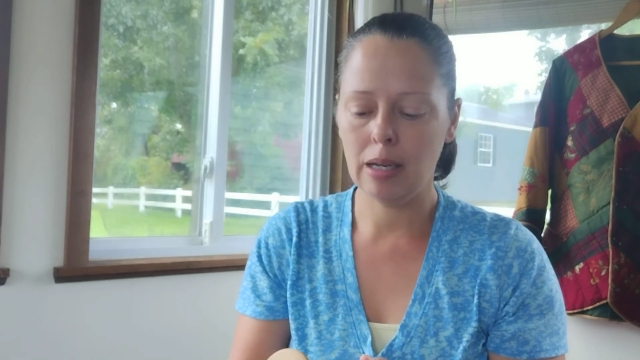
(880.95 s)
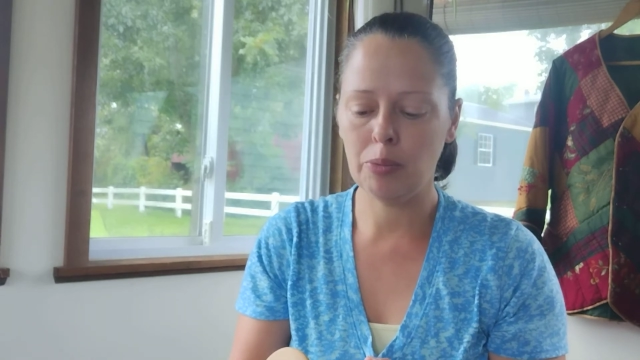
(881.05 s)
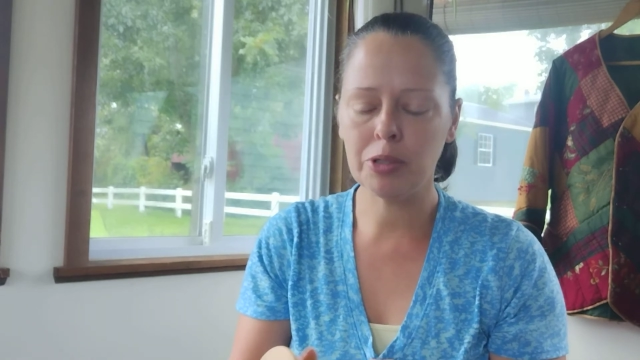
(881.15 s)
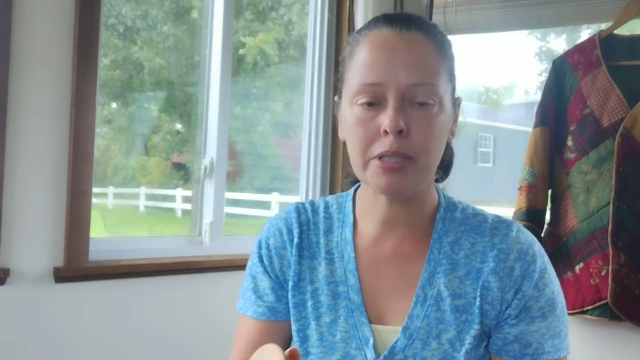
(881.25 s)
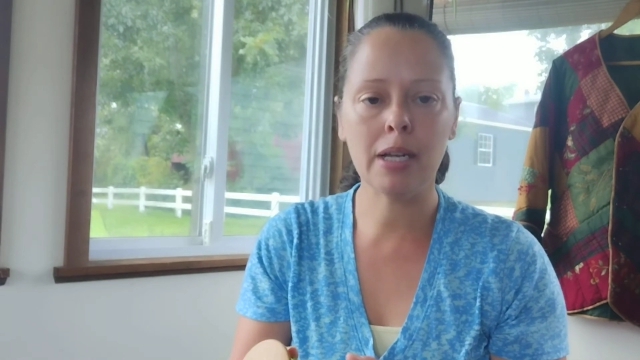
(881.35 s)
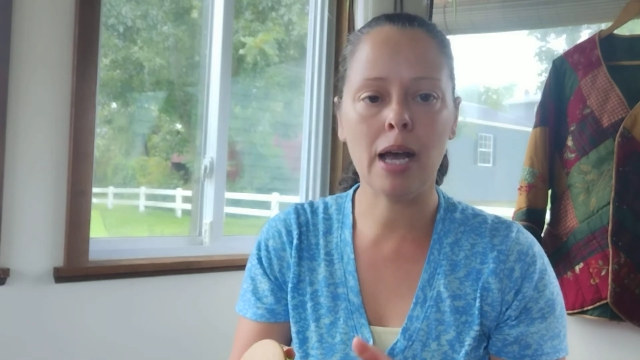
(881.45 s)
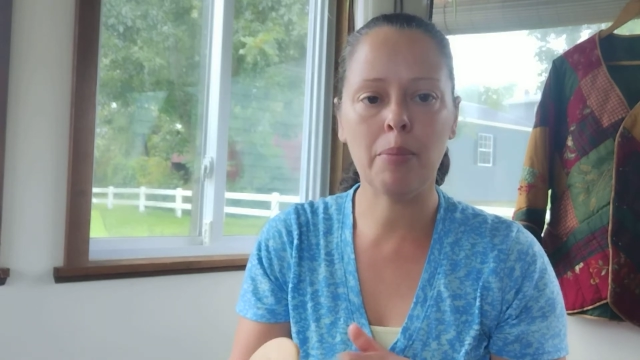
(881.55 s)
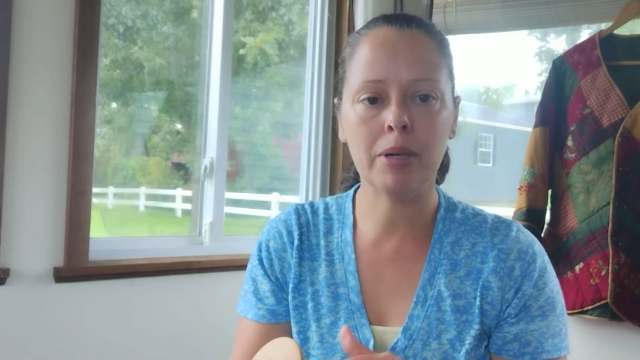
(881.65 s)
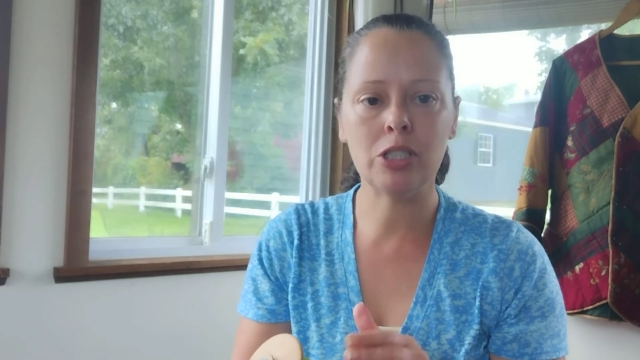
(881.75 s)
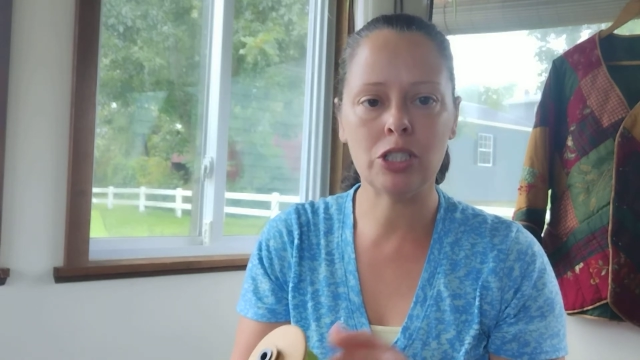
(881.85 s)
We'll see how
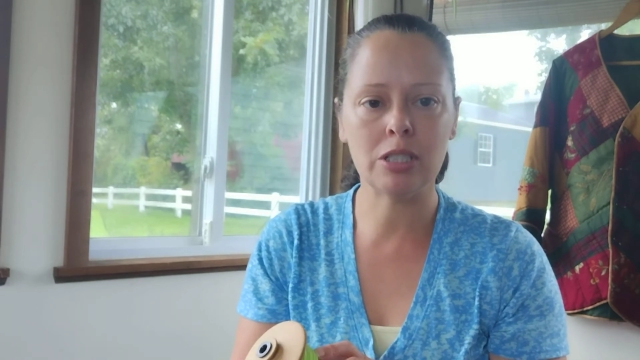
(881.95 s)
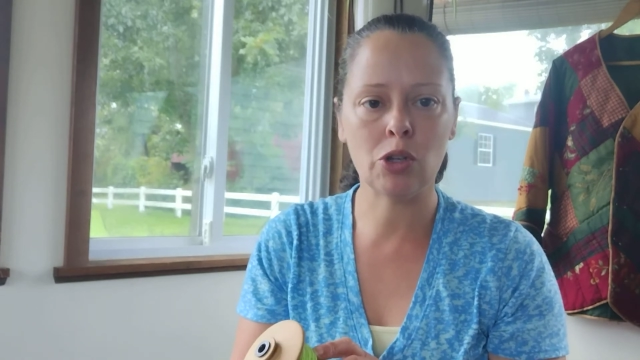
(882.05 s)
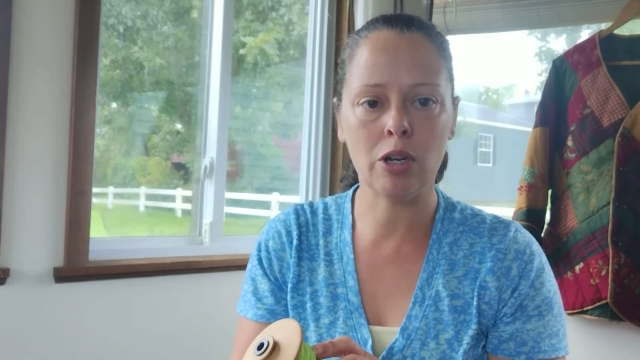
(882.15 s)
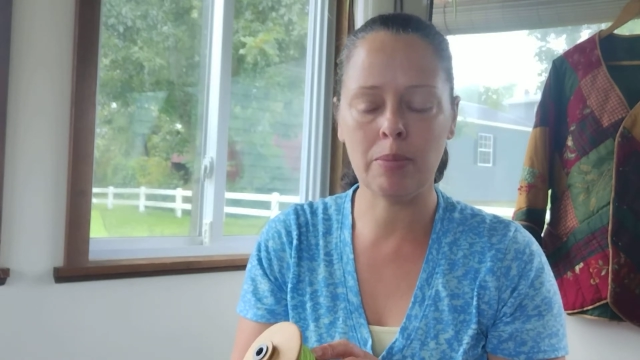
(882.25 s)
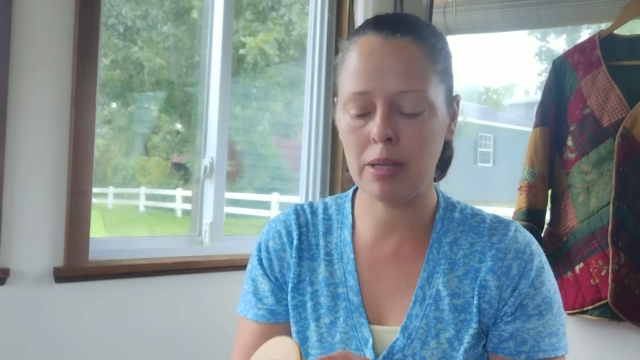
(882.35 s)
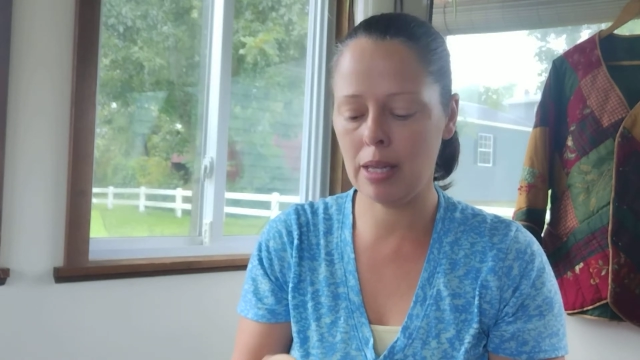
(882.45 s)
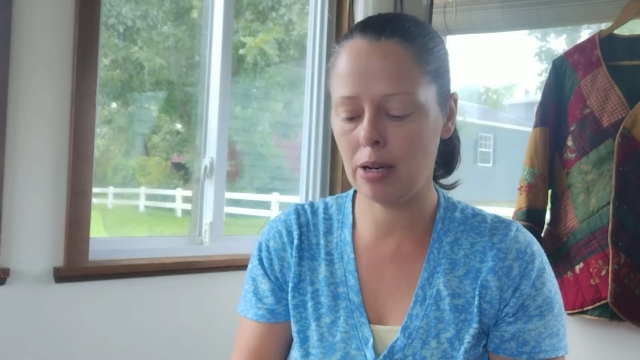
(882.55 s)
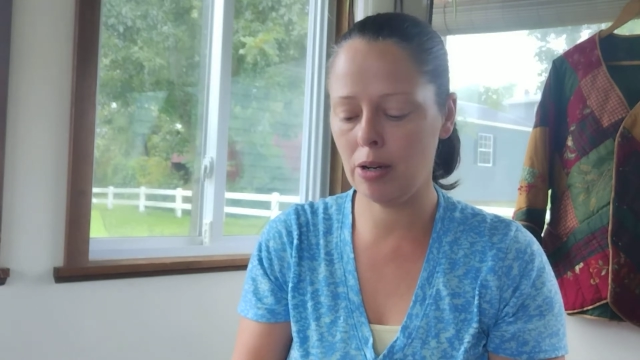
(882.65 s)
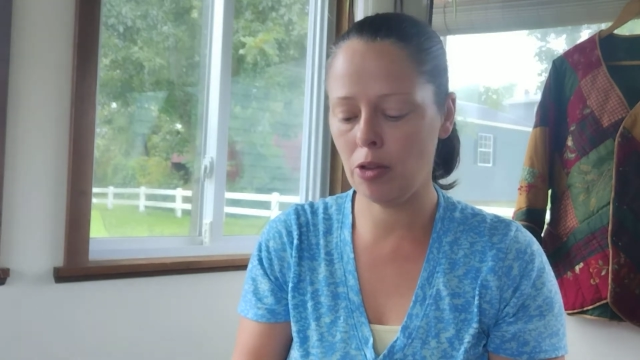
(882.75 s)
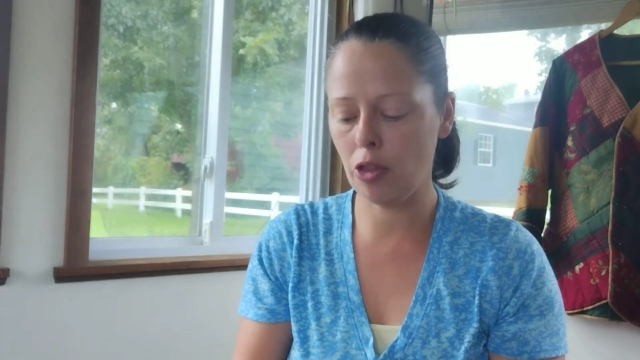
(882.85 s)
much is going to be
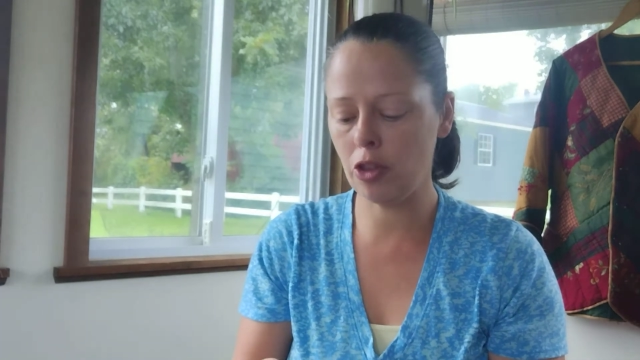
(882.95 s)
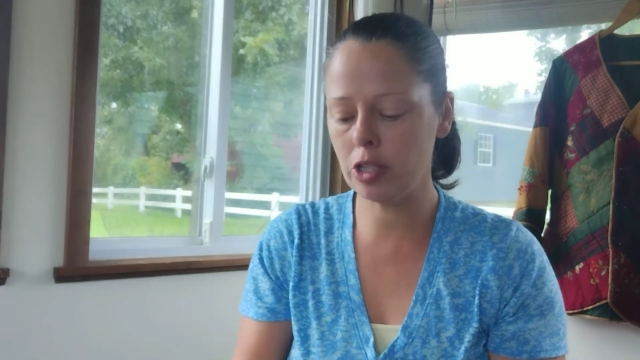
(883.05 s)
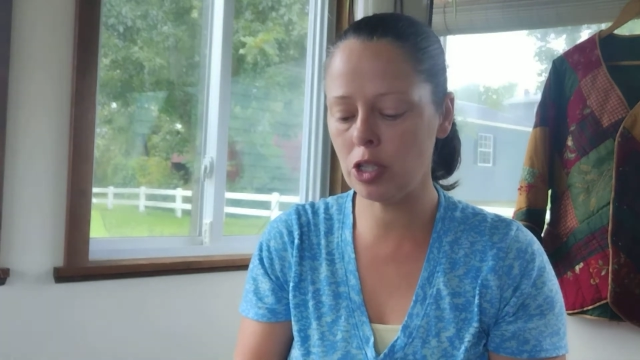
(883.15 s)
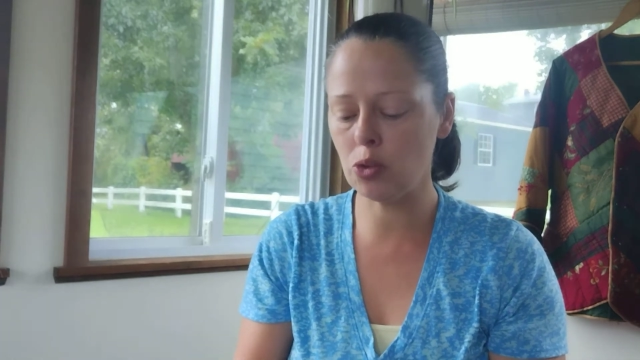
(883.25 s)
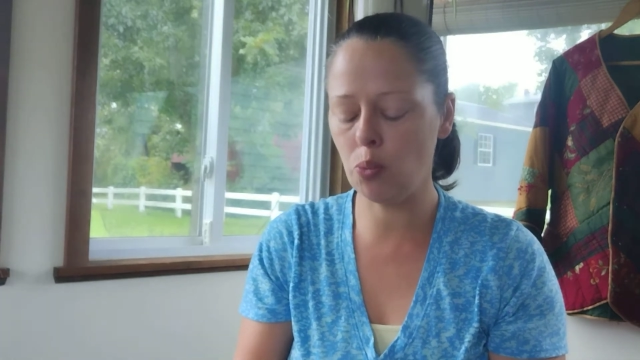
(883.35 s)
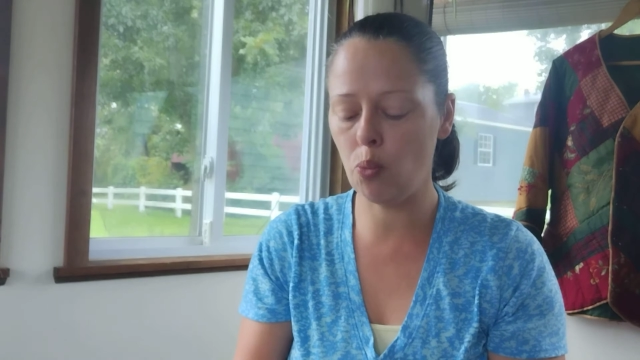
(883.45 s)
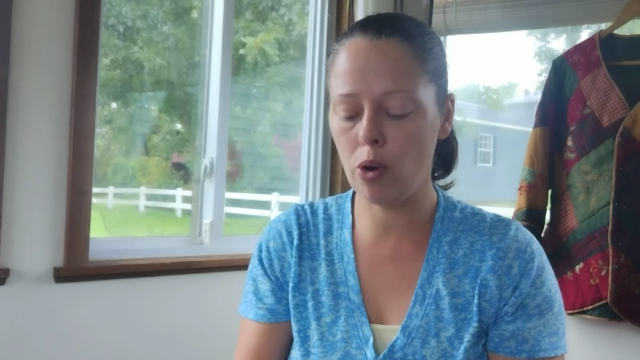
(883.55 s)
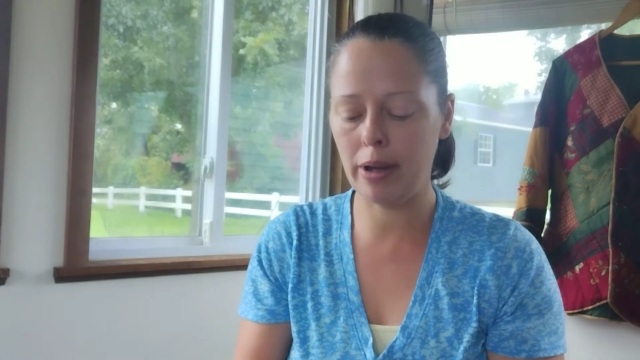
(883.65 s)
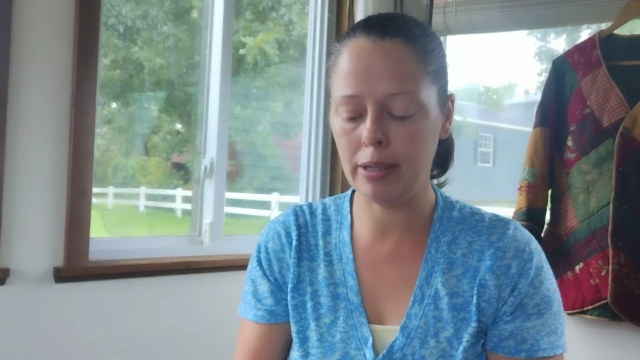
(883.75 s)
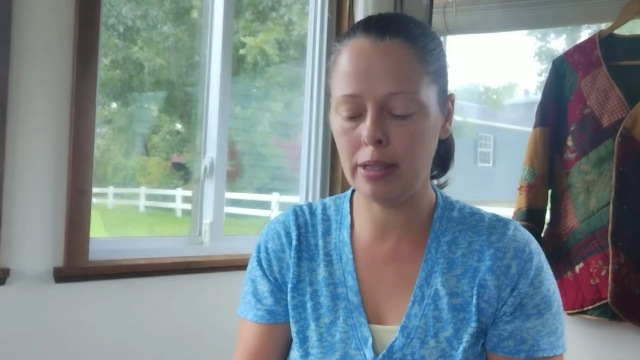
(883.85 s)
there. Oh, this is
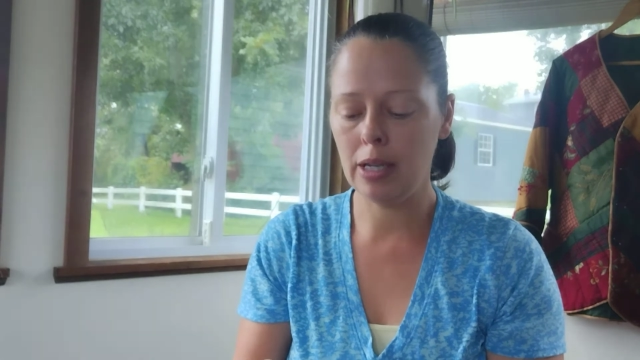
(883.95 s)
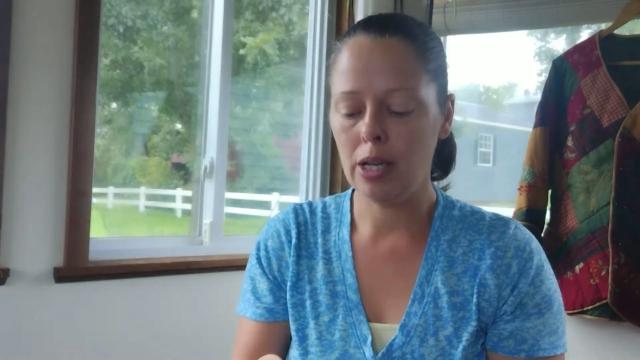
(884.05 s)
1.